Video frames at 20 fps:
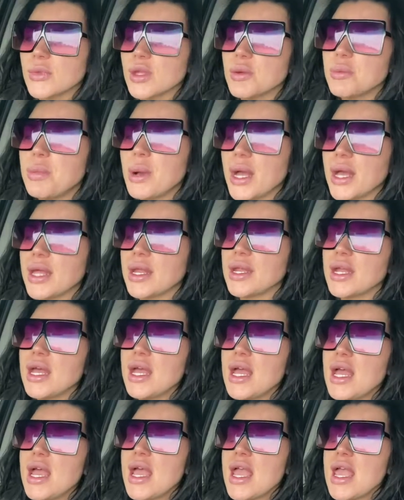But
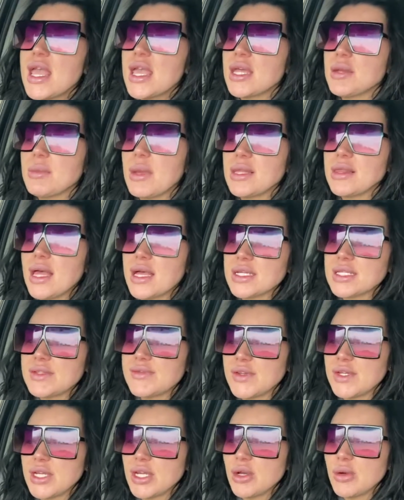in my last
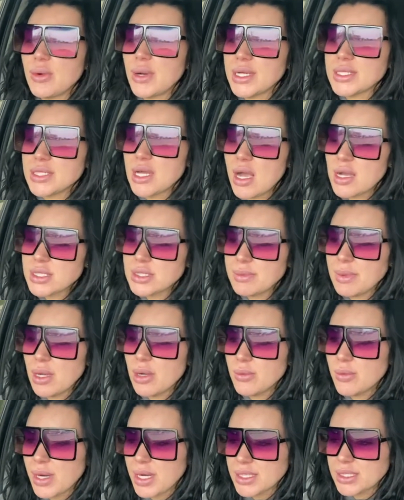video where I talked
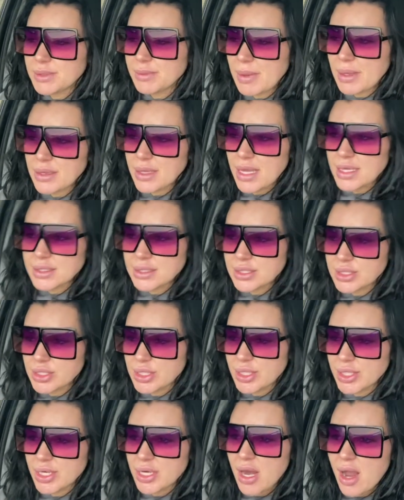about what I spent last
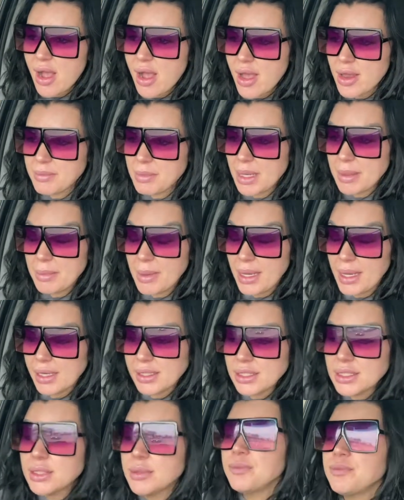year on my
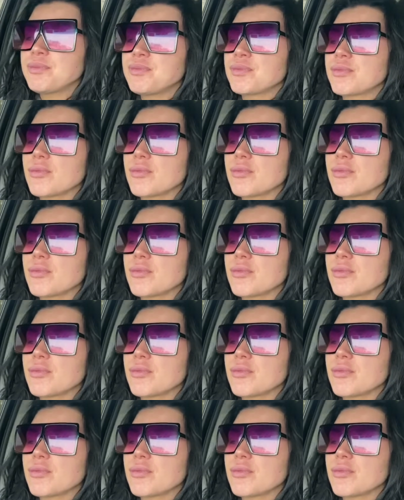body,